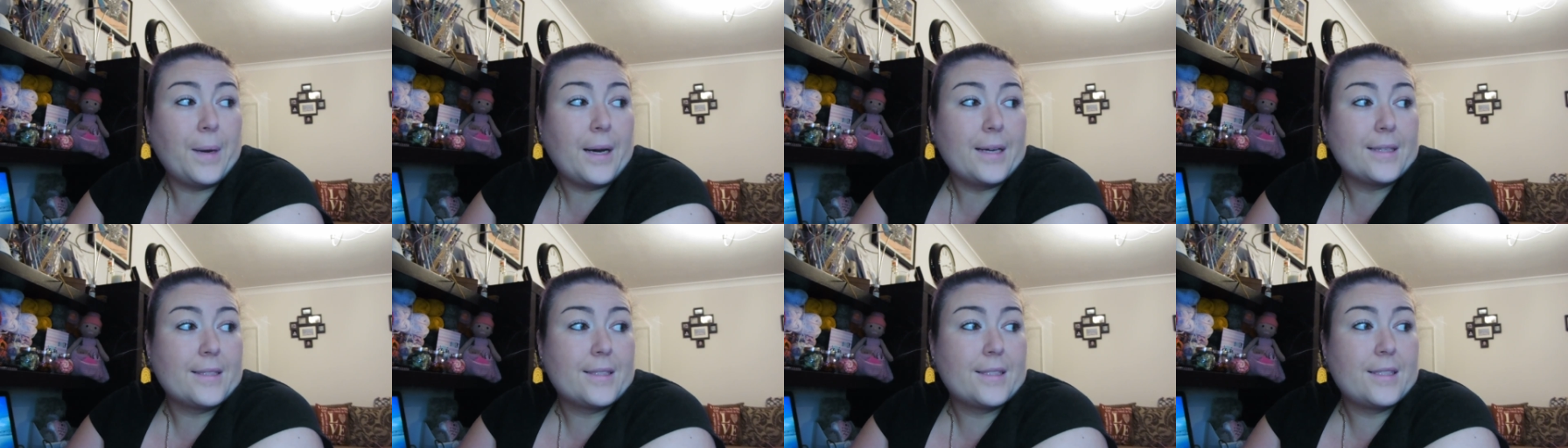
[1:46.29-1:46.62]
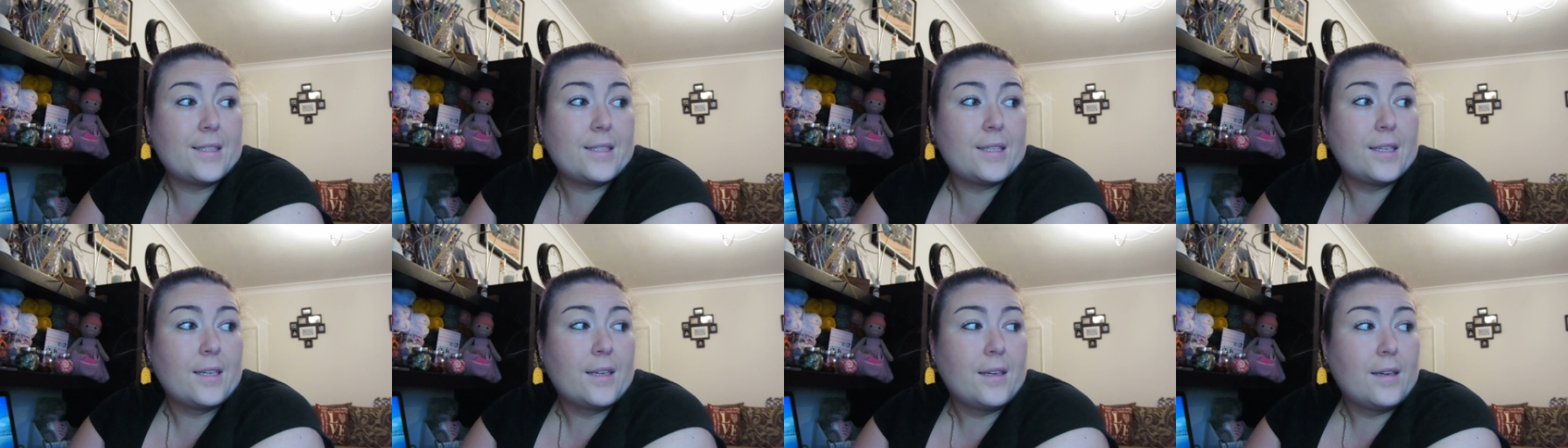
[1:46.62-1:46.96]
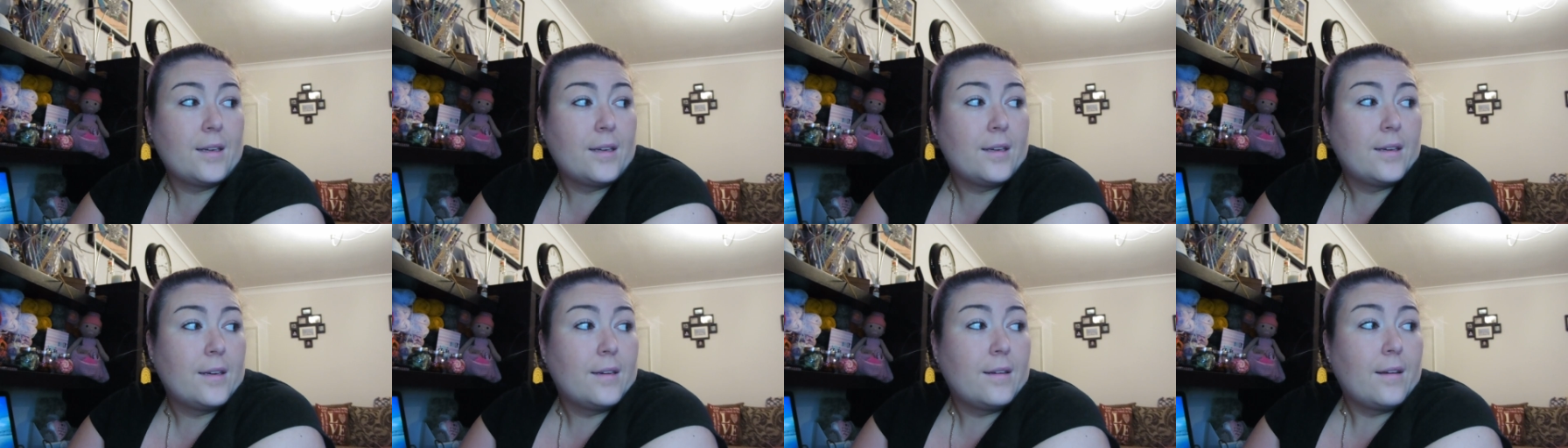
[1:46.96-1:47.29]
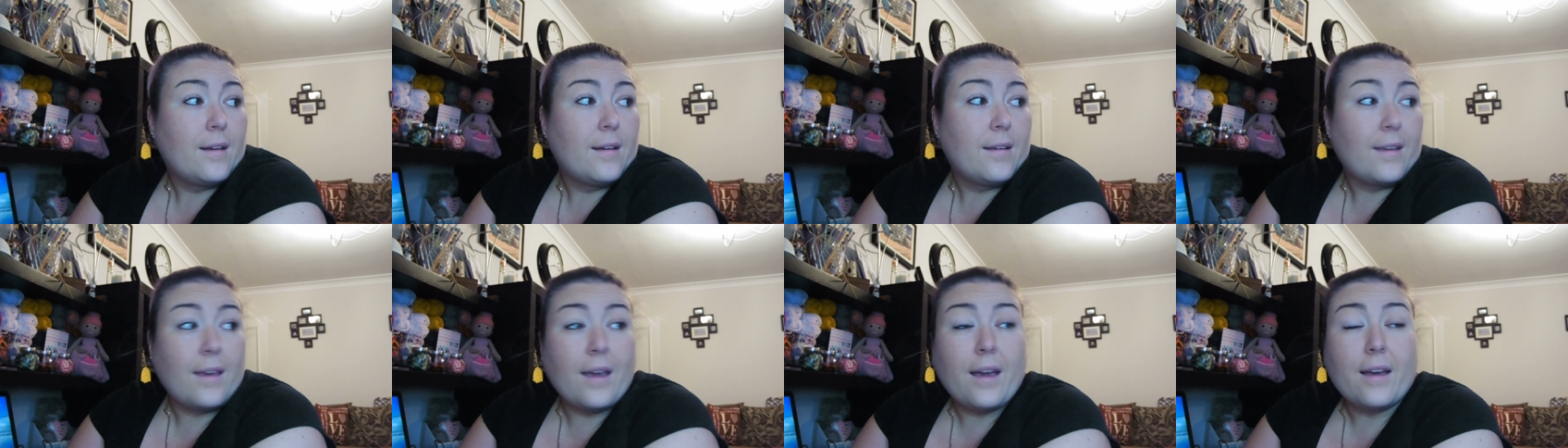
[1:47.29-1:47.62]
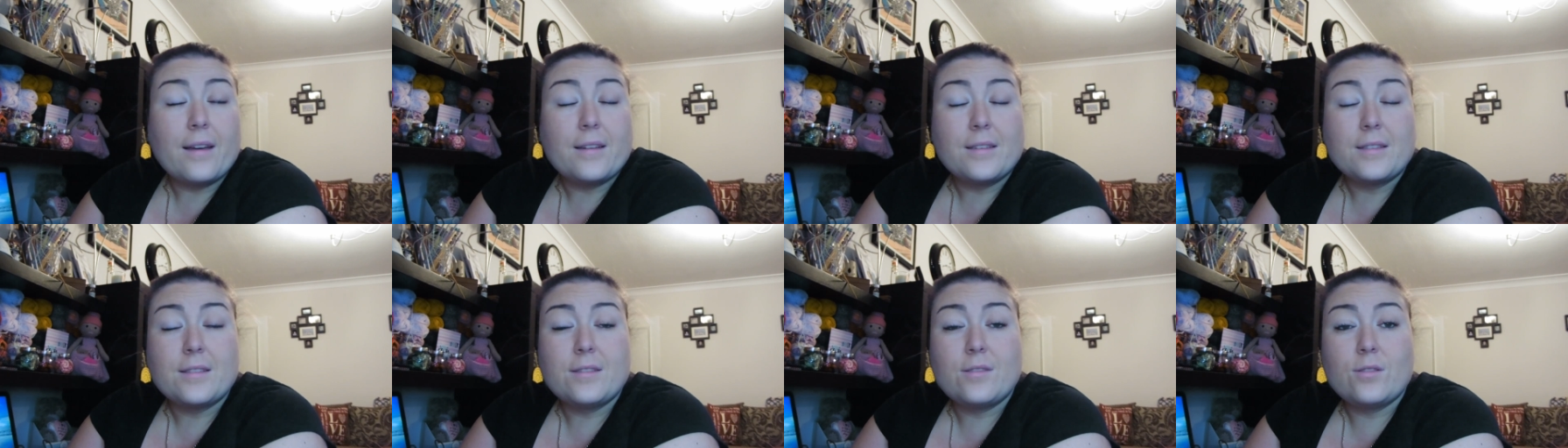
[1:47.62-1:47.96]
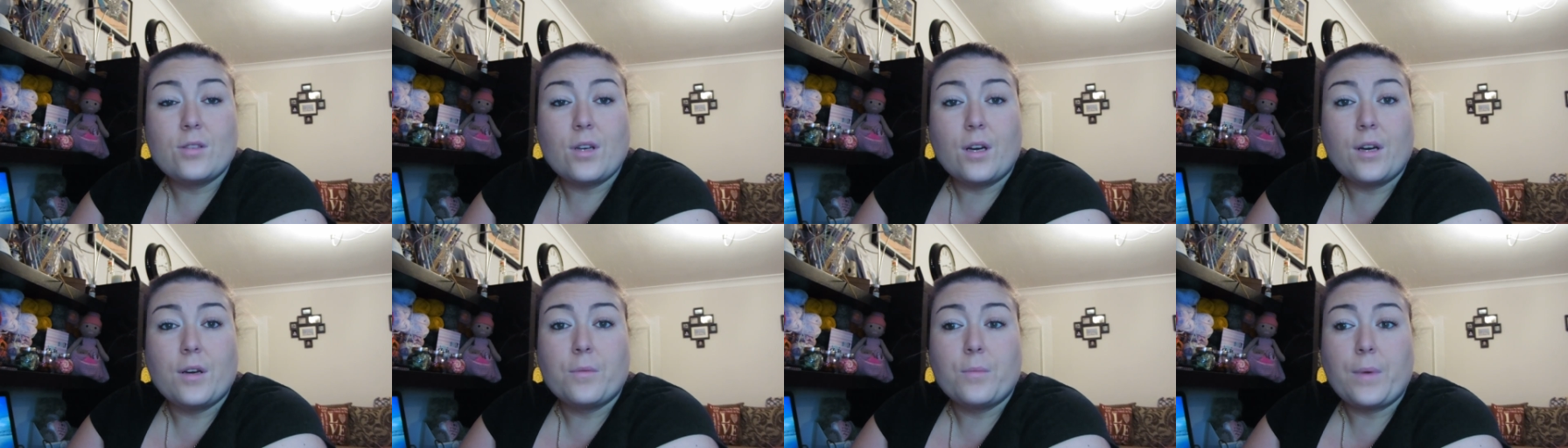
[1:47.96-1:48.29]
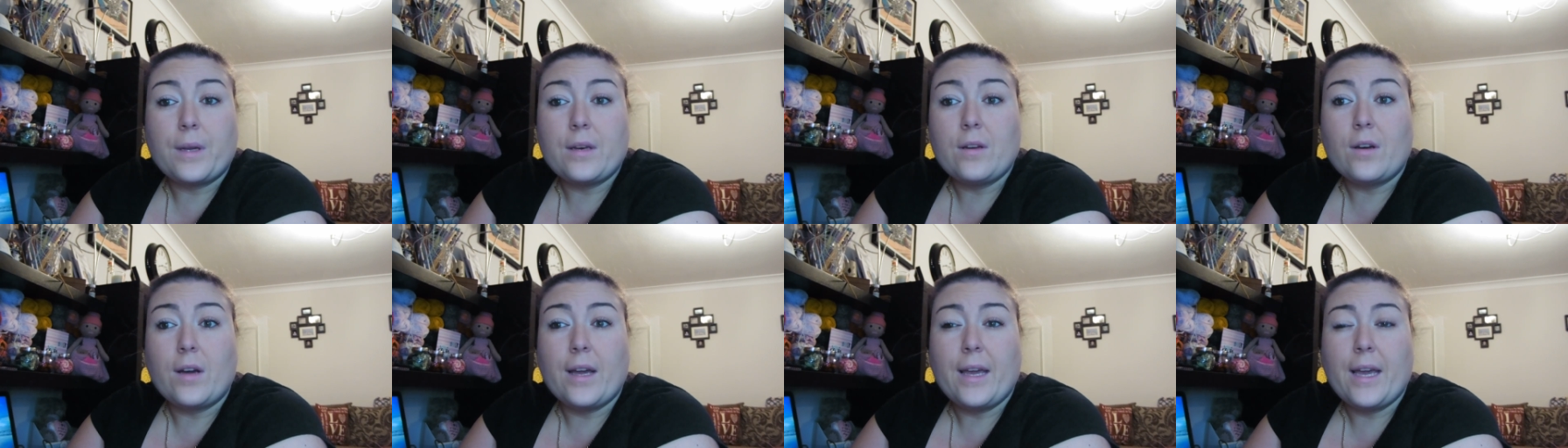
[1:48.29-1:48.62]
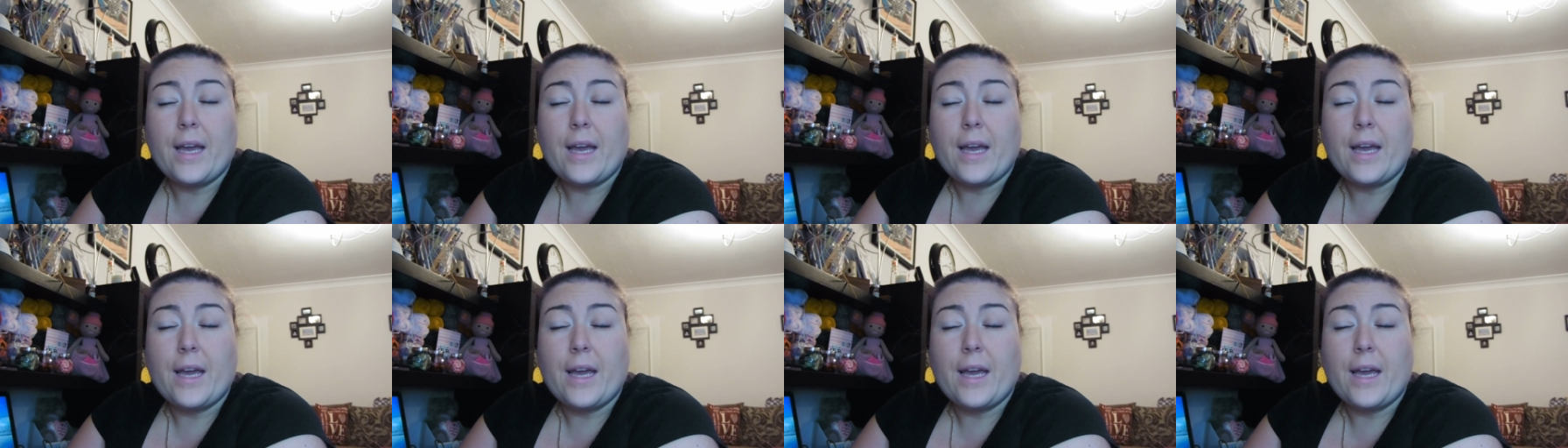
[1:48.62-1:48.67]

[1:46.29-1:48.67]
but yeah, so when I